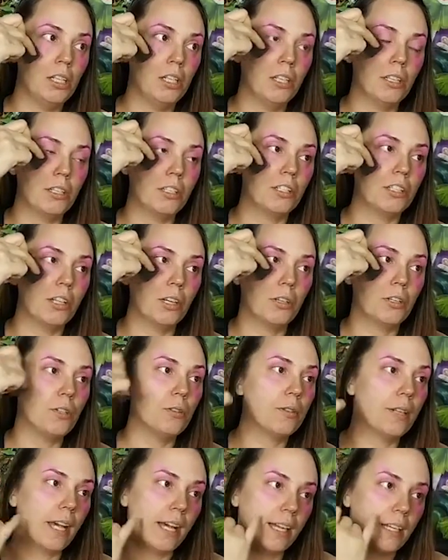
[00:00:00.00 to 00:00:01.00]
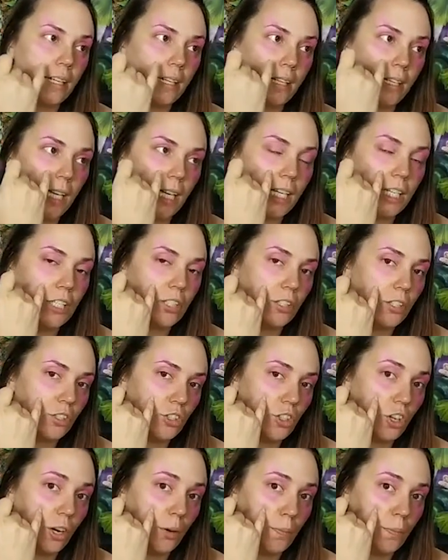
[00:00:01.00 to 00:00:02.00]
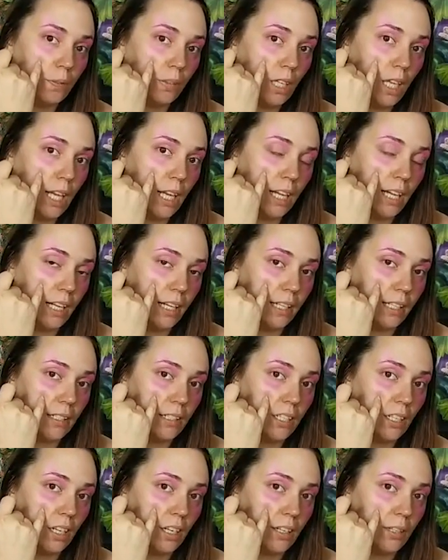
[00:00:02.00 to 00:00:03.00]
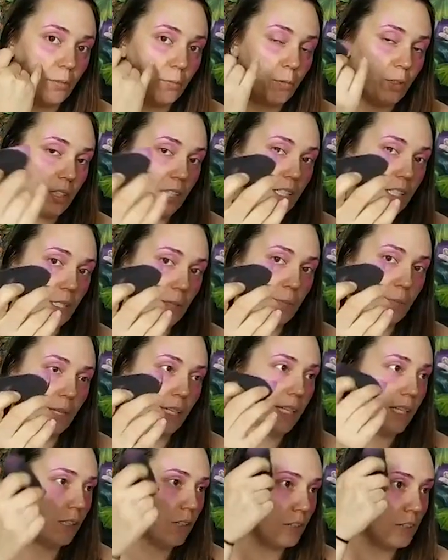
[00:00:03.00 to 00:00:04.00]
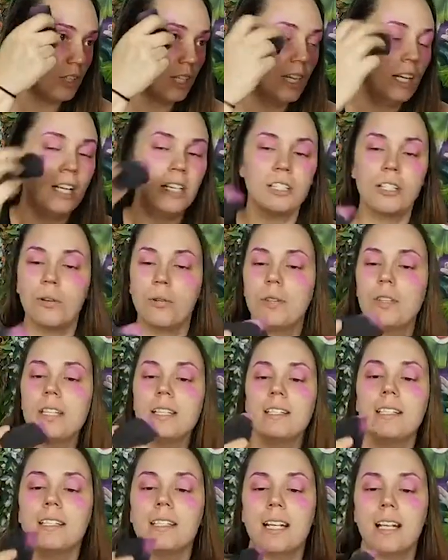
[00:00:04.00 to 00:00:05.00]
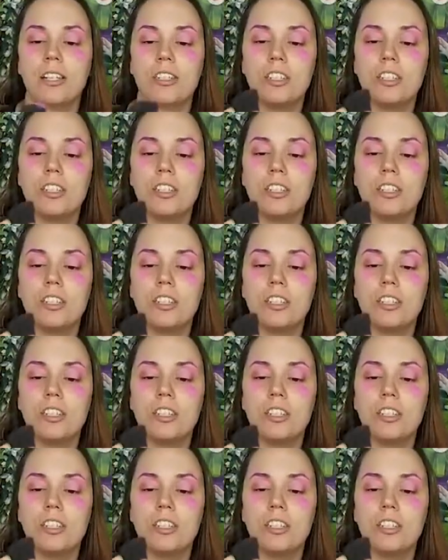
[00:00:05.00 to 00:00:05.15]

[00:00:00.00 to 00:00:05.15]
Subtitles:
So you get a nice sharp line done with a sponge. So this is actually